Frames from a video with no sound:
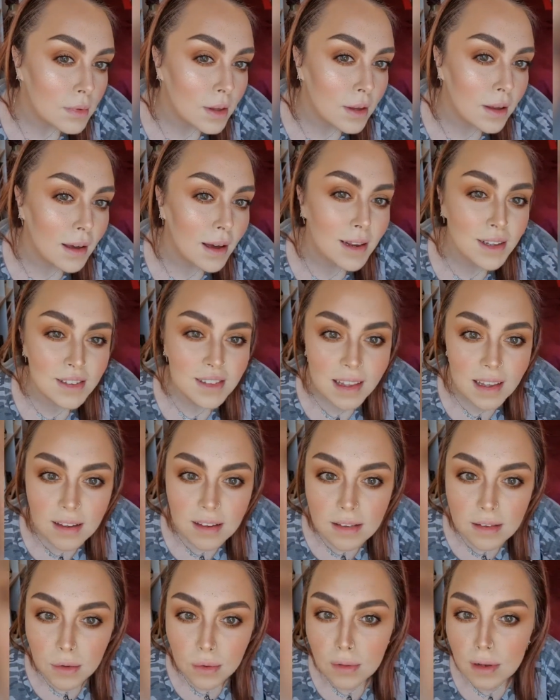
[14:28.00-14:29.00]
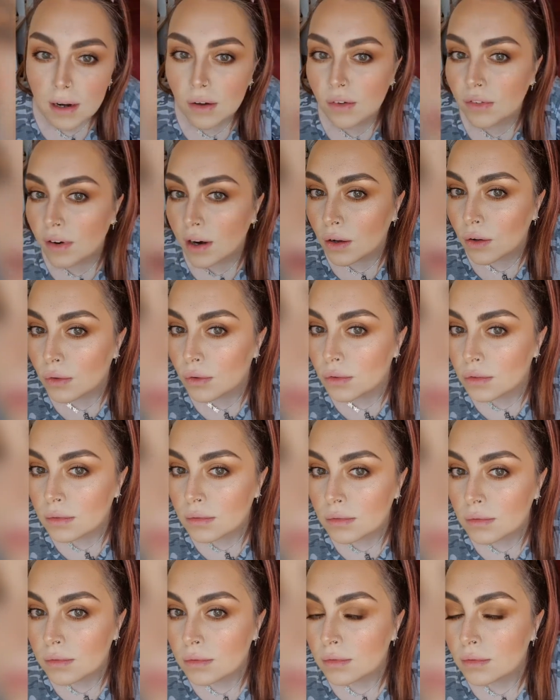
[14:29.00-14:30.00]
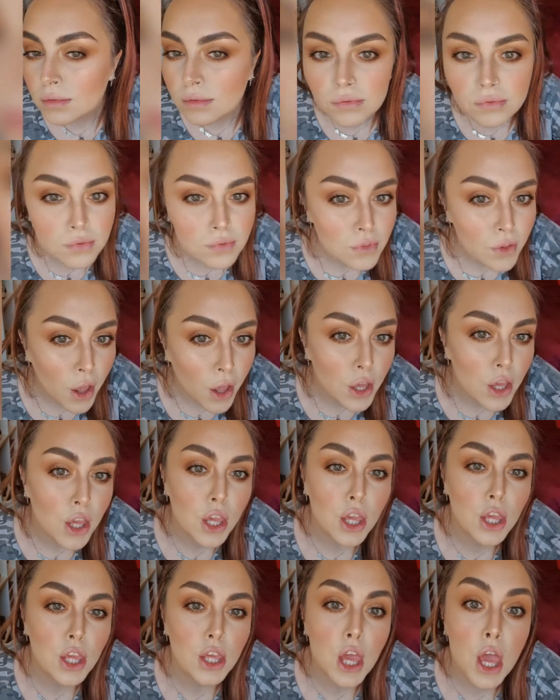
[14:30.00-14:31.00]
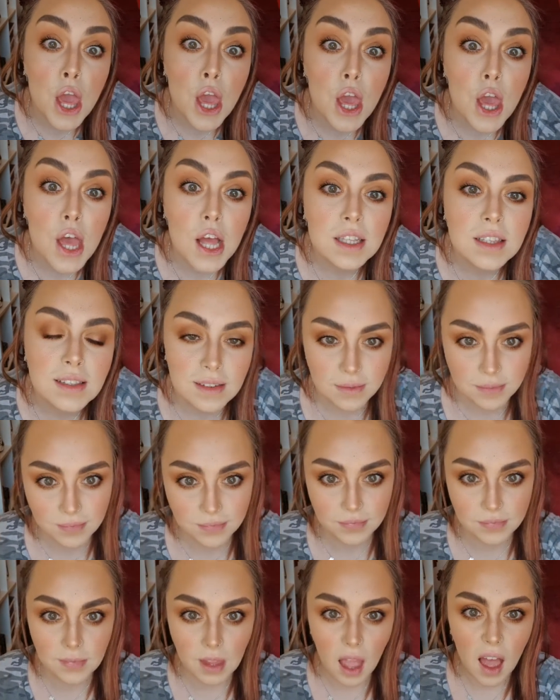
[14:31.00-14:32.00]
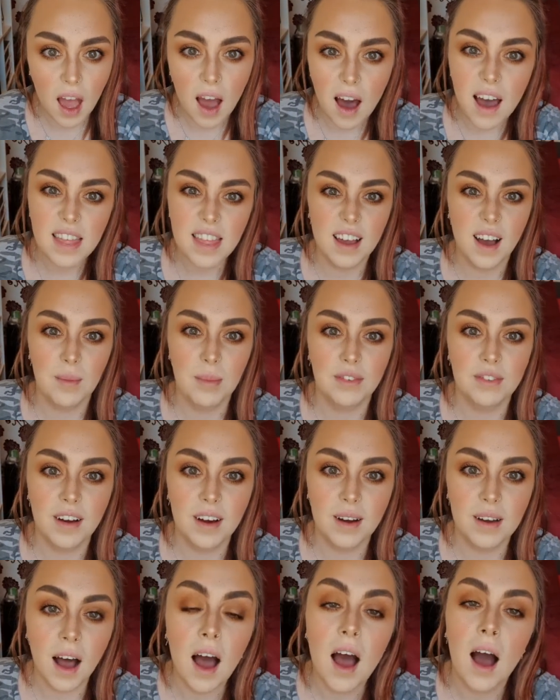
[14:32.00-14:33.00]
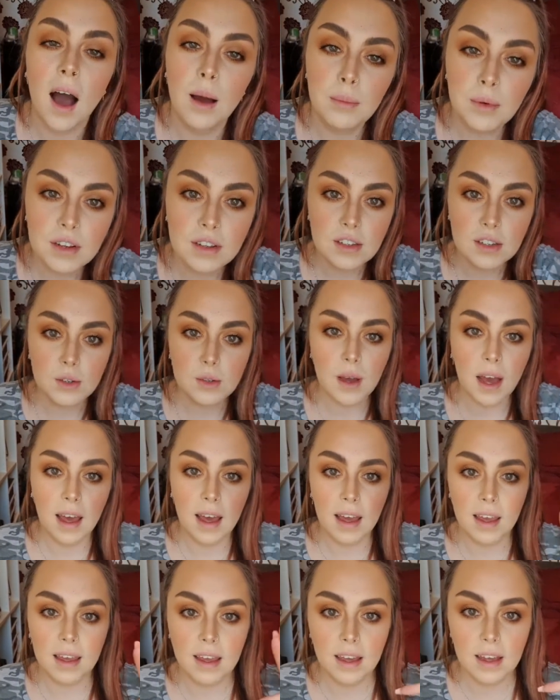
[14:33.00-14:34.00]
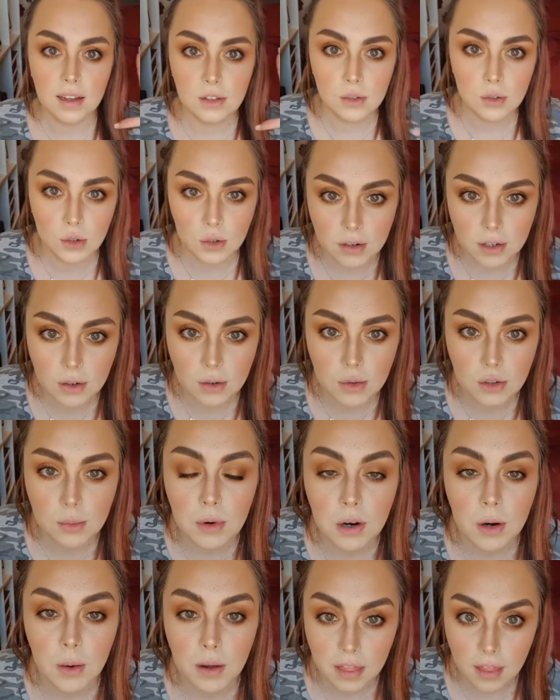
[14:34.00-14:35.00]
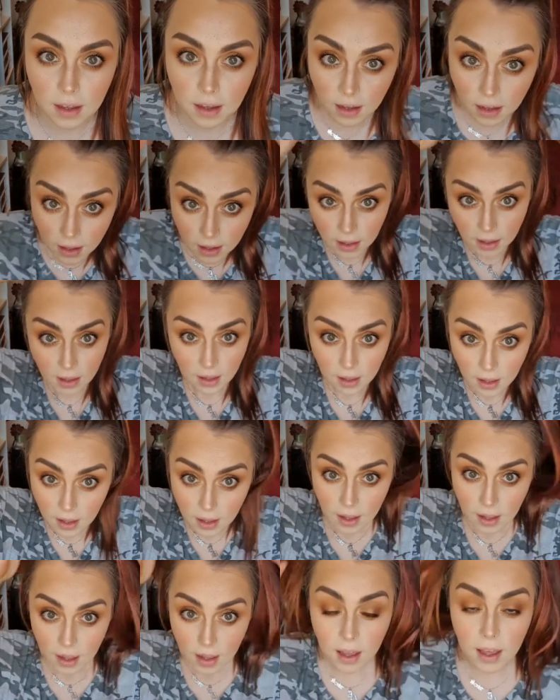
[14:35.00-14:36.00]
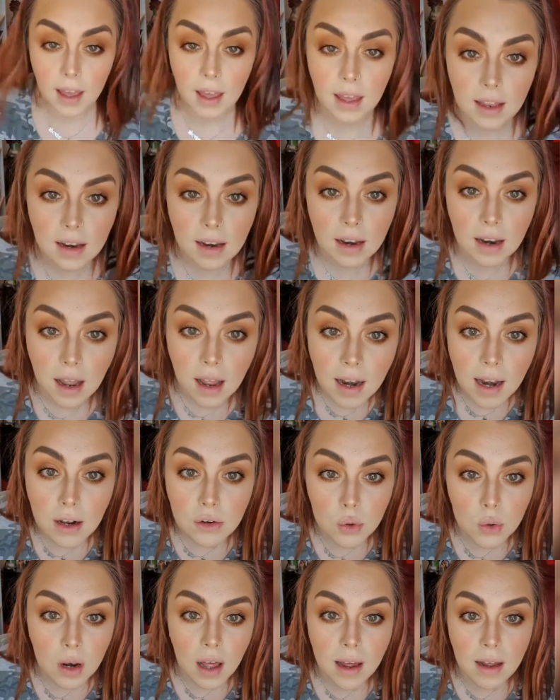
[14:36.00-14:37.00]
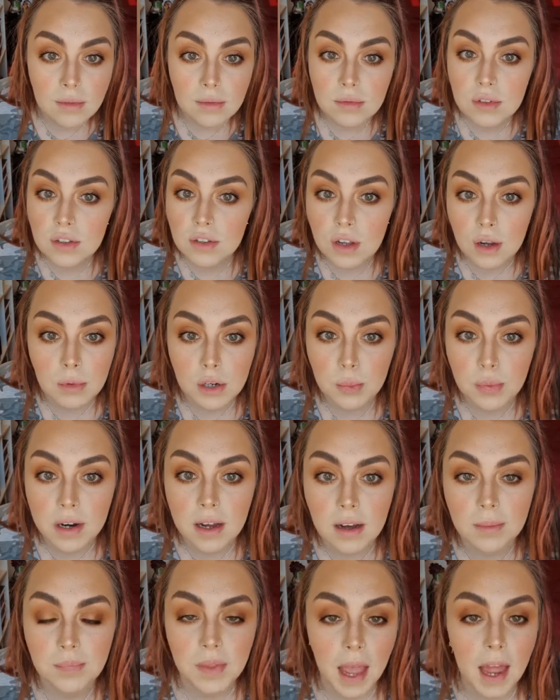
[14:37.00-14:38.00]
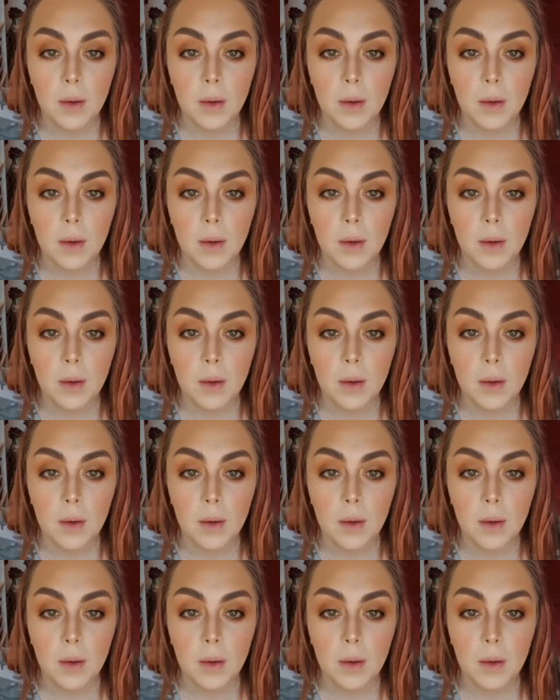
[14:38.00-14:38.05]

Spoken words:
You can kind of see, it's all the little freckles. Cute! I think I prefer it. I'm going to do a tutorial tomorrow, I think, in natural light. So much prettier.